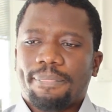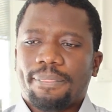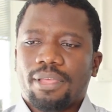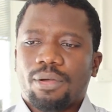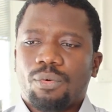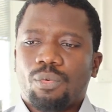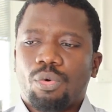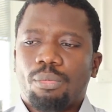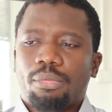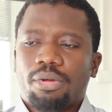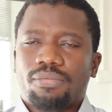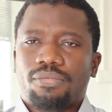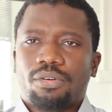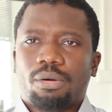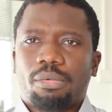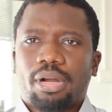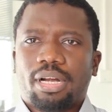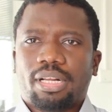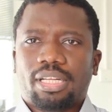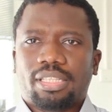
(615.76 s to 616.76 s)
a woman
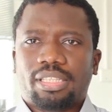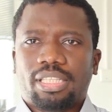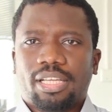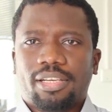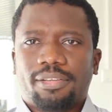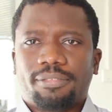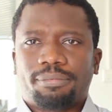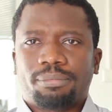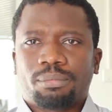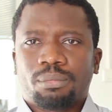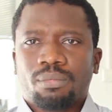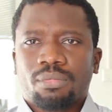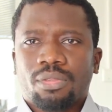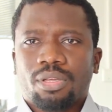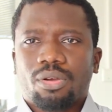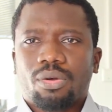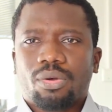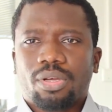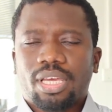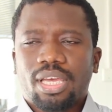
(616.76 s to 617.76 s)
from Alcatel,
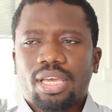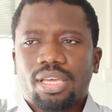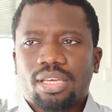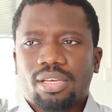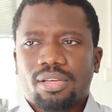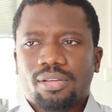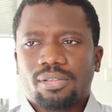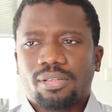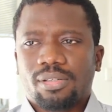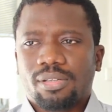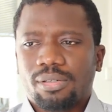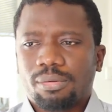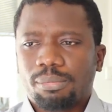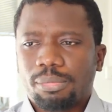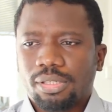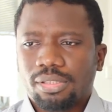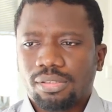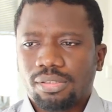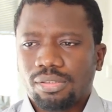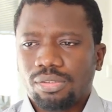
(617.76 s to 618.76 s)
okay,
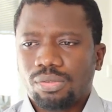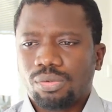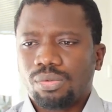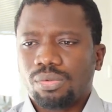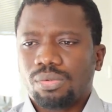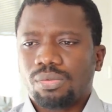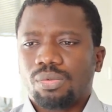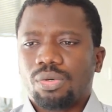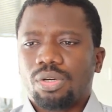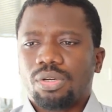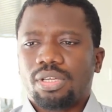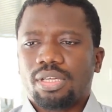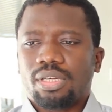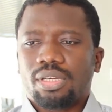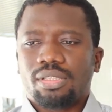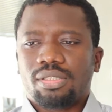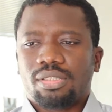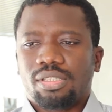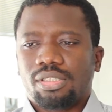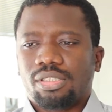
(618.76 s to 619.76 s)
but you working
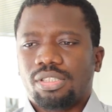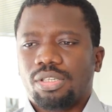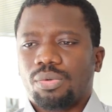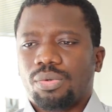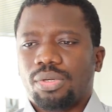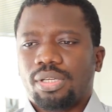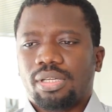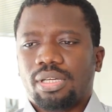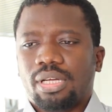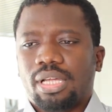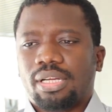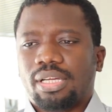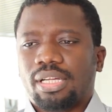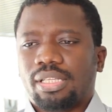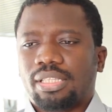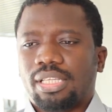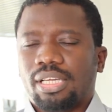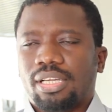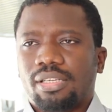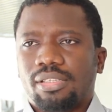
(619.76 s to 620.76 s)
in engineering
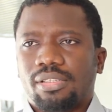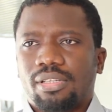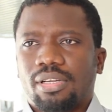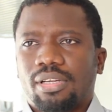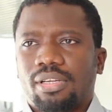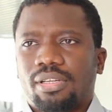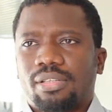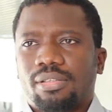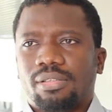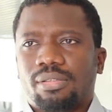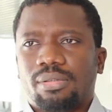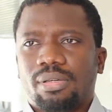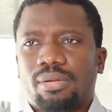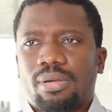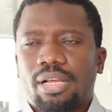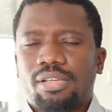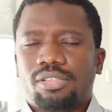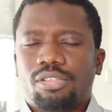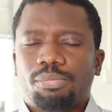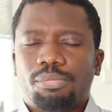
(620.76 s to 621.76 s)
Alcatel,
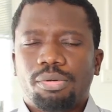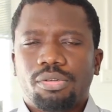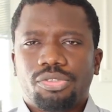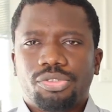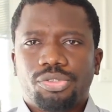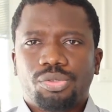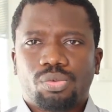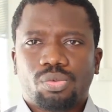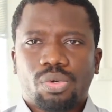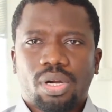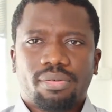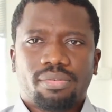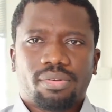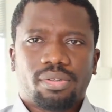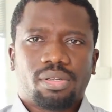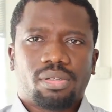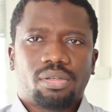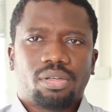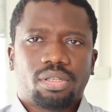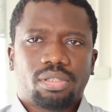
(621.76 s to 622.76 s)
I suppose you travel
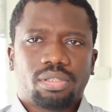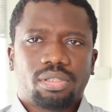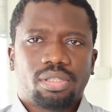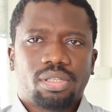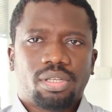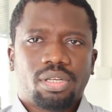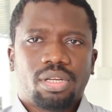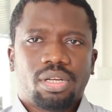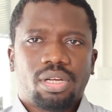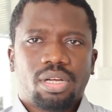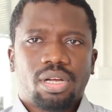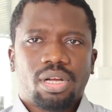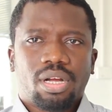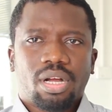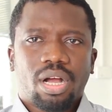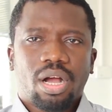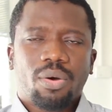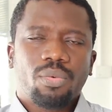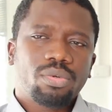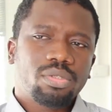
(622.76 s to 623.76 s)
a lot.
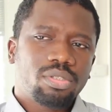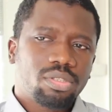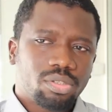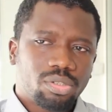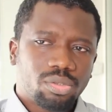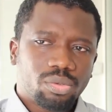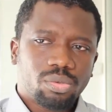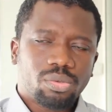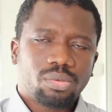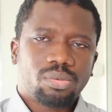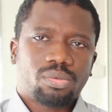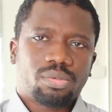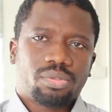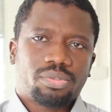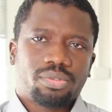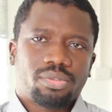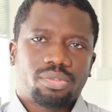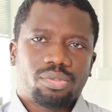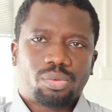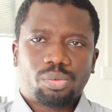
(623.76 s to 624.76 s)
How would you do
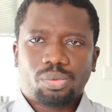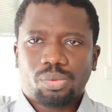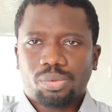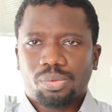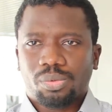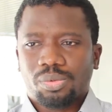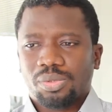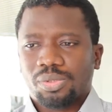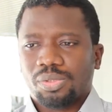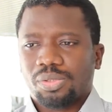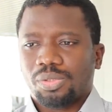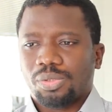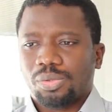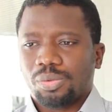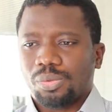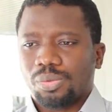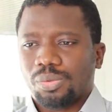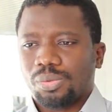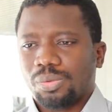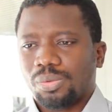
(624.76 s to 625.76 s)
to
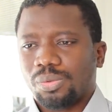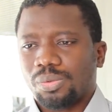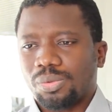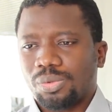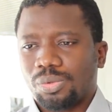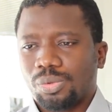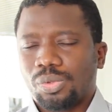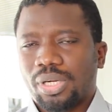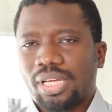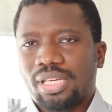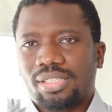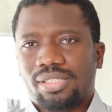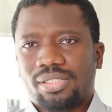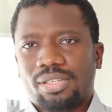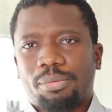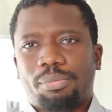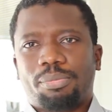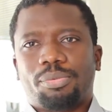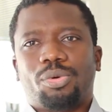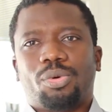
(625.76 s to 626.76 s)
raise
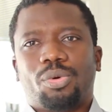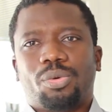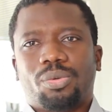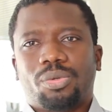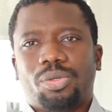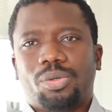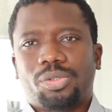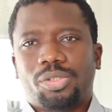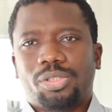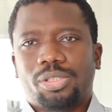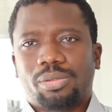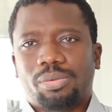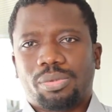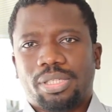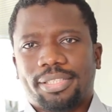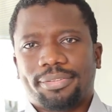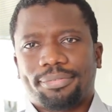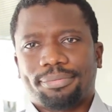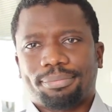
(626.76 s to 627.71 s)
up your children?